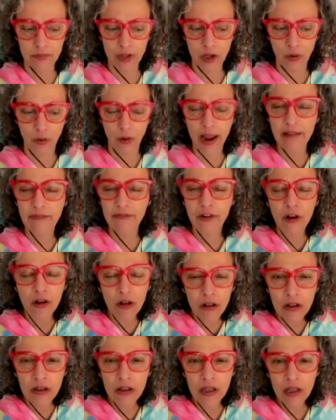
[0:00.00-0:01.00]

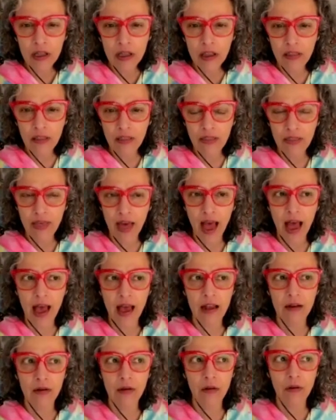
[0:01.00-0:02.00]
grateful
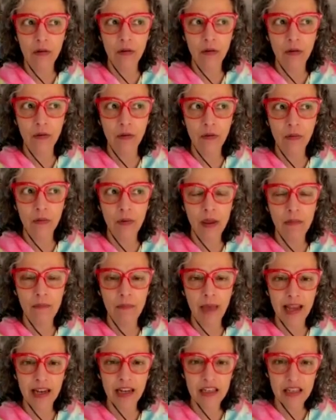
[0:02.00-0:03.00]
that we
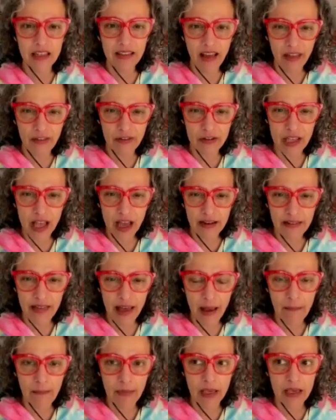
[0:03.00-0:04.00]
made it to the other side of
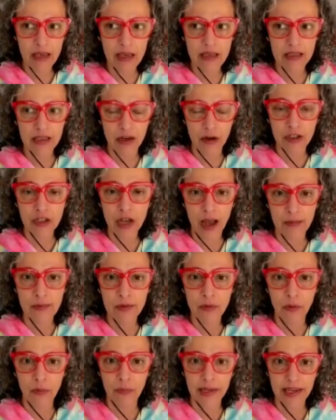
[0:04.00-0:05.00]
that because there are
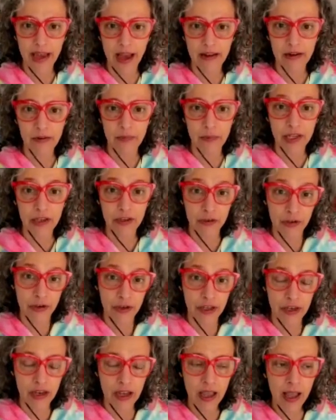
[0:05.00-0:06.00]
times where we doubted we
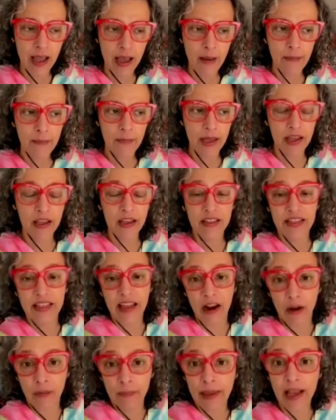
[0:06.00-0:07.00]
could, but
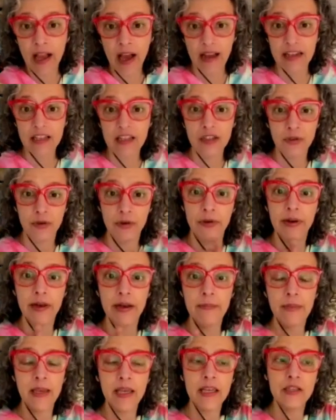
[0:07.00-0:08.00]
therapy got us through
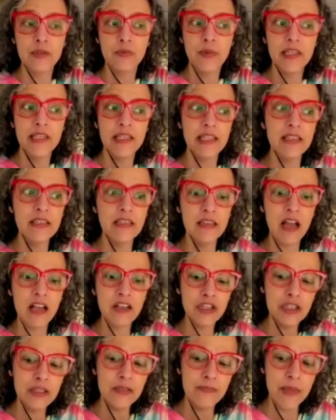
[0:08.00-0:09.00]
it because we didn't,
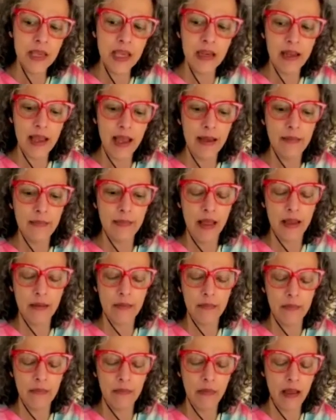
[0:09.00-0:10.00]
not just me and him, like,
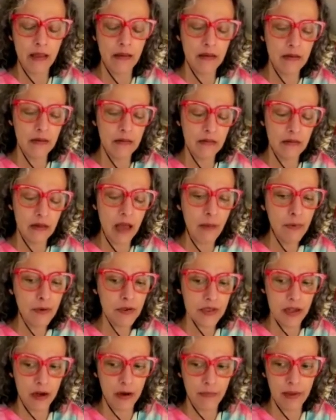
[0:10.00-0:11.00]
my
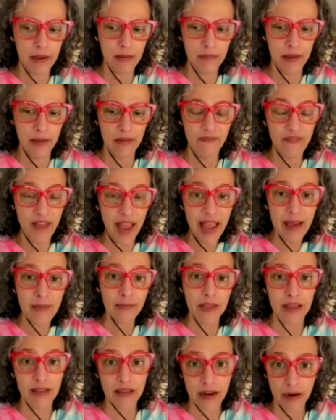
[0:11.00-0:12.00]
couple therapy, but
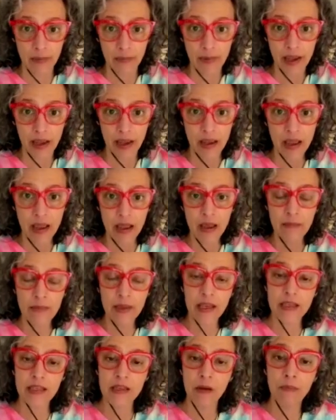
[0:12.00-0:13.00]
family therapy
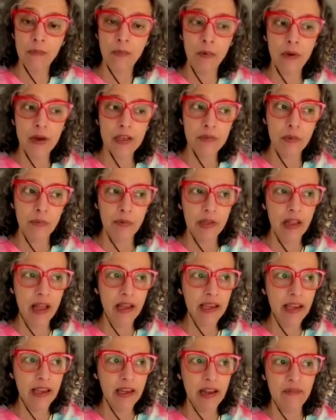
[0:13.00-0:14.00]
because our boys, we were
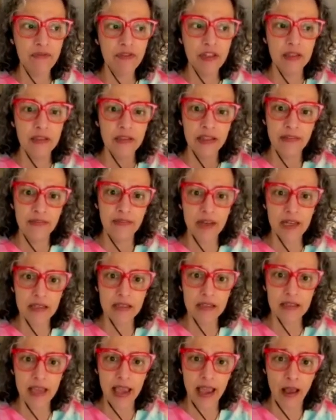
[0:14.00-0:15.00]
lucky enough to live in a
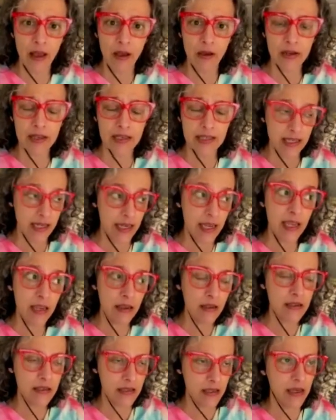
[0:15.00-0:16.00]
town, a
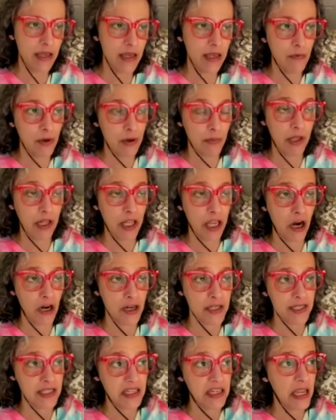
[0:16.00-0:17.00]
city, a city, if you really are
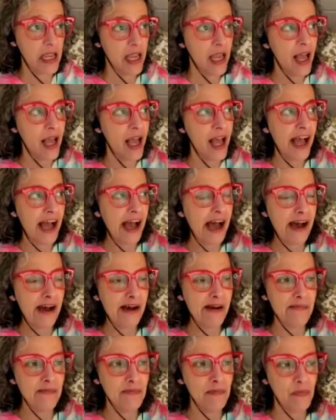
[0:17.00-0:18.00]
a city,
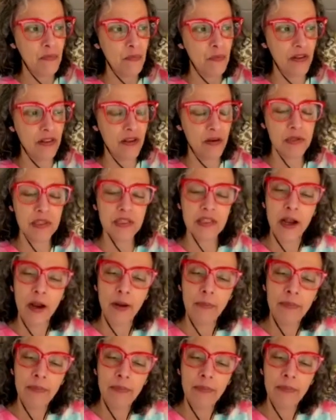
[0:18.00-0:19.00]
um, where there was
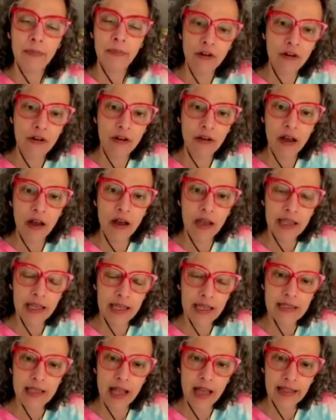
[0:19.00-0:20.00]
therapy for uh,
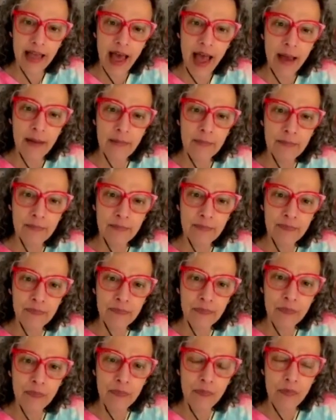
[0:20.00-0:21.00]
kids like that.
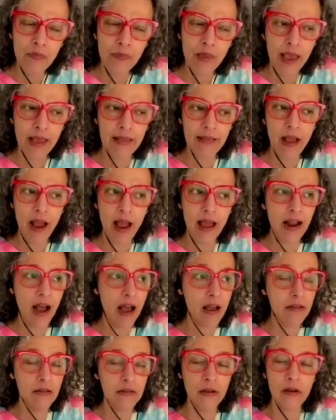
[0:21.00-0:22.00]
And, and
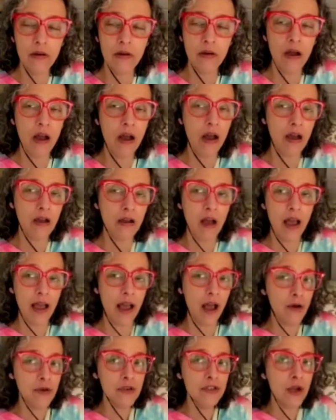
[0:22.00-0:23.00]
I, I,
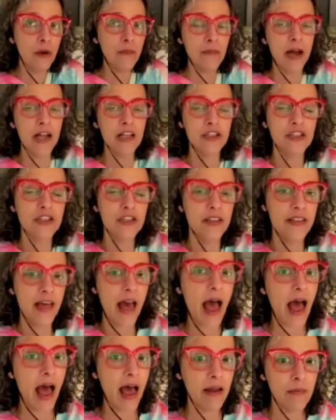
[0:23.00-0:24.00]
I owe so much to
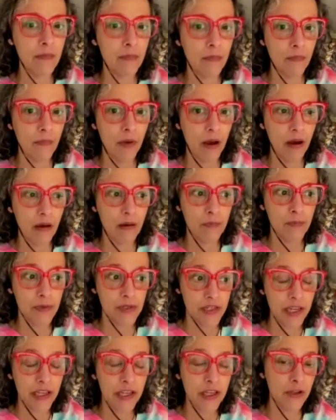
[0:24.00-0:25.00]
that uh,
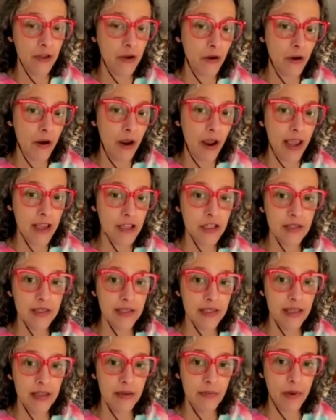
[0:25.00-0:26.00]
particular
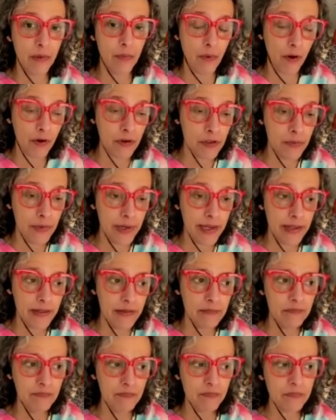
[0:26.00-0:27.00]
agency that we worked with,